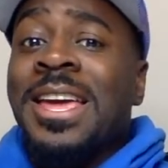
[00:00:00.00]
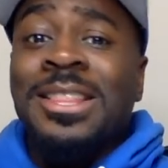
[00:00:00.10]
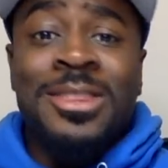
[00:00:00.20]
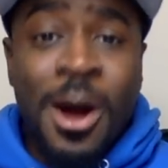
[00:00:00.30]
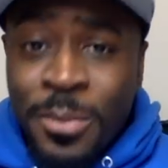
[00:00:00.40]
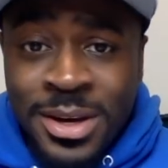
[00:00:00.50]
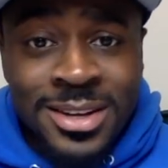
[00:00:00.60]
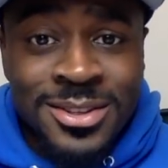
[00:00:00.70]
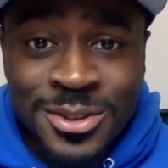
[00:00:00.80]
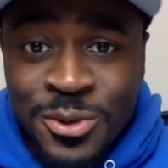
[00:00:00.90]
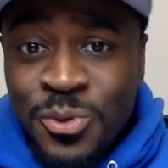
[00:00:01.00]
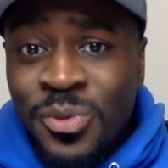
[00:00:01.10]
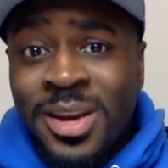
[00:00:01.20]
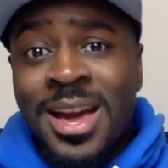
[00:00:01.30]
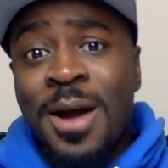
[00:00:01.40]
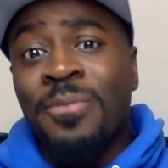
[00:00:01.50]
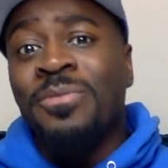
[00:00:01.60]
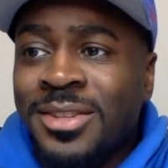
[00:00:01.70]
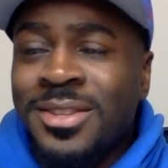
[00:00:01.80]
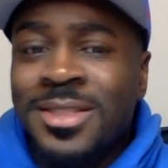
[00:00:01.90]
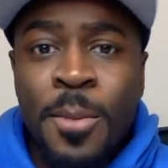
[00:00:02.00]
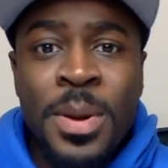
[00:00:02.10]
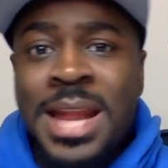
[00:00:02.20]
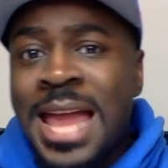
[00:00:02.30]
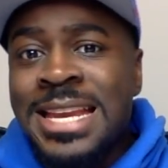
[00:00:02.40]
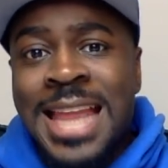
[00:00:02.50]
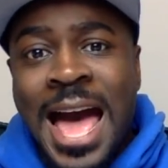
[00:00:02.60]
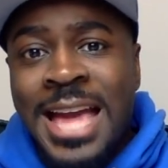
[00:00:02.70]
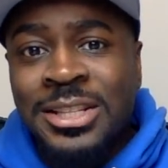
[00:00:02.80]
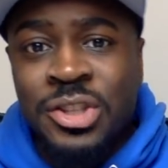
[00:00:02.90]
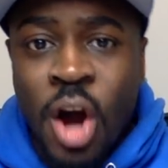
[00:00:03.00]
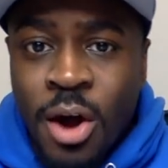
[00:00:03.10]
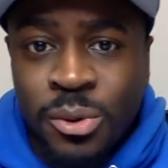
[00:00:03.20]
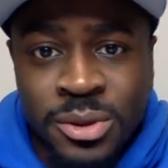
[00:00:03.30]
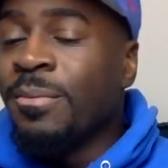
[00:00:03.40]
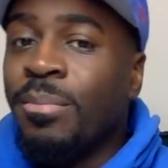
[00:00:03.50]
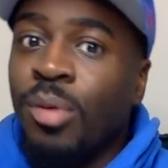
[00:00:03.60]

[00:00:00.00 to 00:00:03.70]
Ndamukong Suh, they got number 99 Donald.